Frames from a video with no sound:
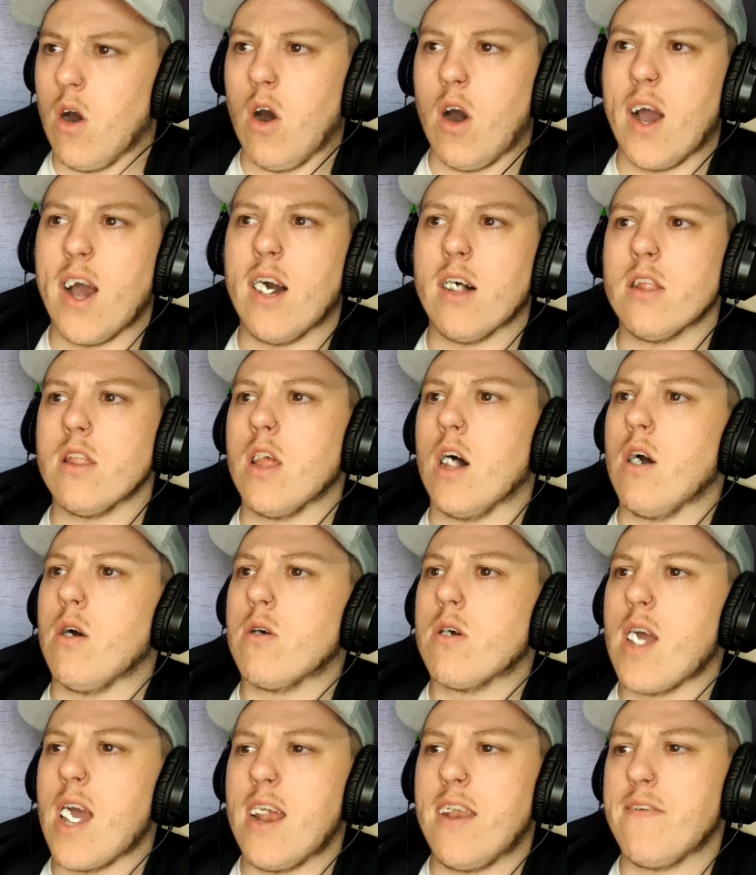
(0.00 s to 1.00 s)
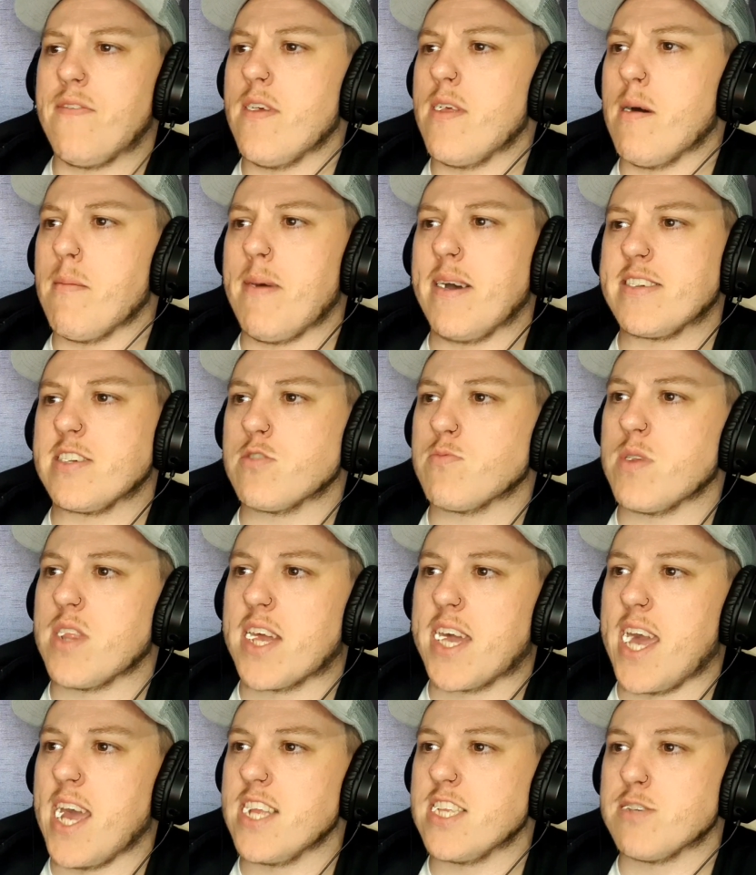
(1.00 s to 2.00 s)
Oh, hell no. Anything that messes with the
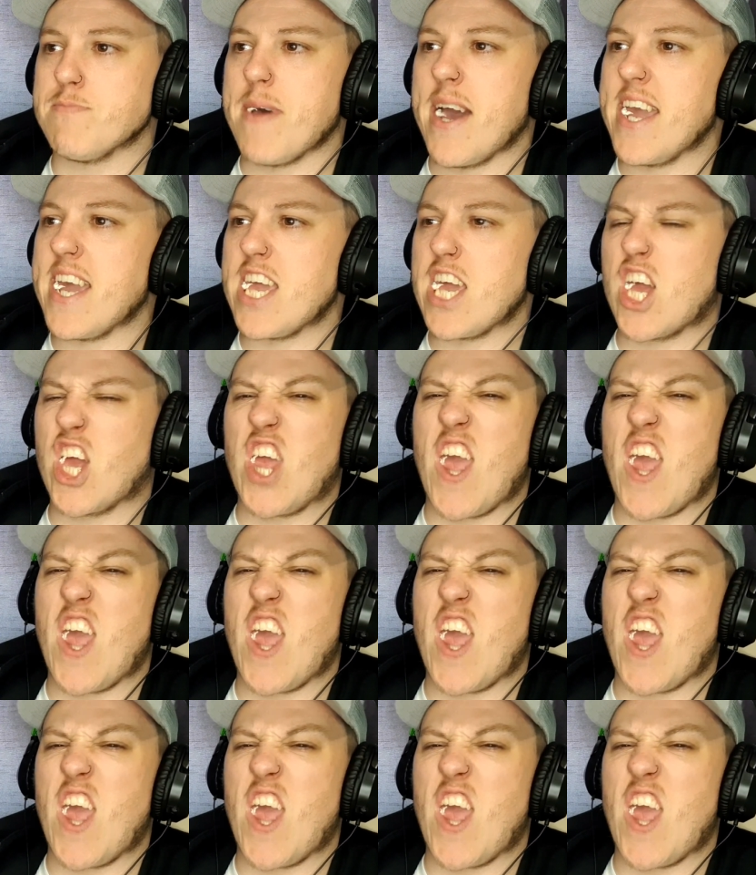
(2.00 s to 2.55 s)
kids, mate.